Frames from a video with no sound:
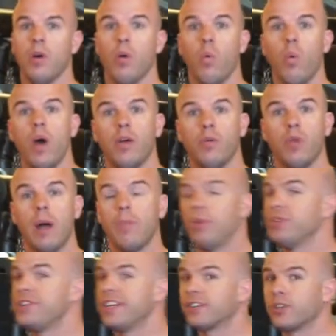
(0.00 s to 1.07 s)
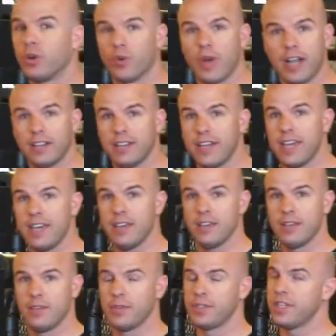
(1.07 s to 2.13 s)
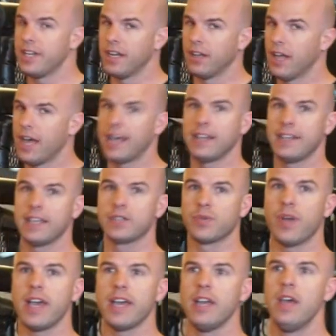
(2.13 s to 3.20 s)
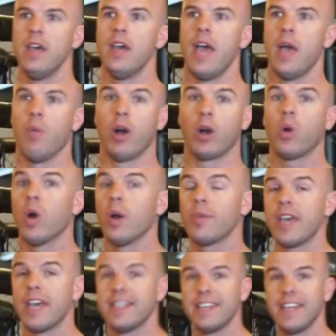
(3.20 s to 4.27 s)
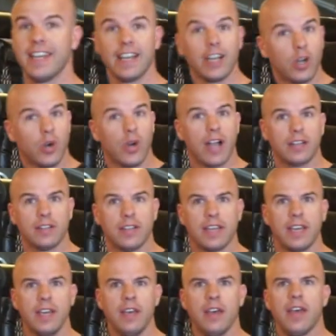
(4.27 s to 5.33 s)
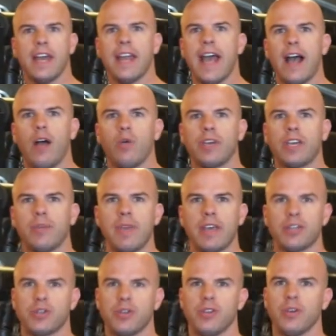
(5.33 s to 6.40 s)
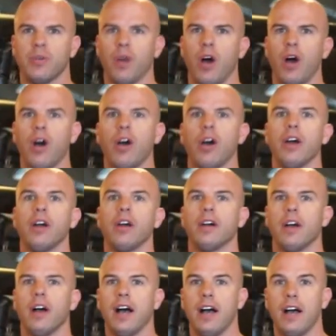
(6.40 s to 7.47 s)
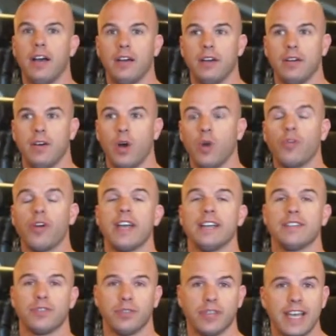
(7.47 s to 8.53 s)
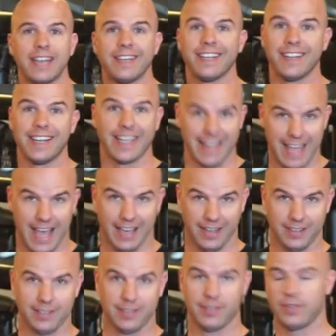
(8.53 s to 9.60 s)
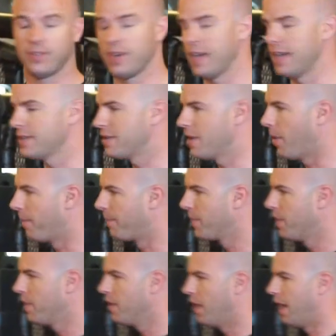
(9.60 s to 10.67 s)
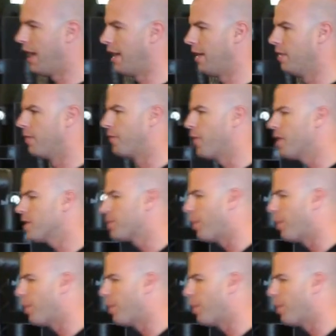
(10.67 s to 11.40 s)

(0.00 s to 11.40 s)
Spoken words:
what Rumble did correctly, which he did a lot of things right, and what Cormier did incorrectly, and how we can make sure that our overhands are landing like that. Okay, so the first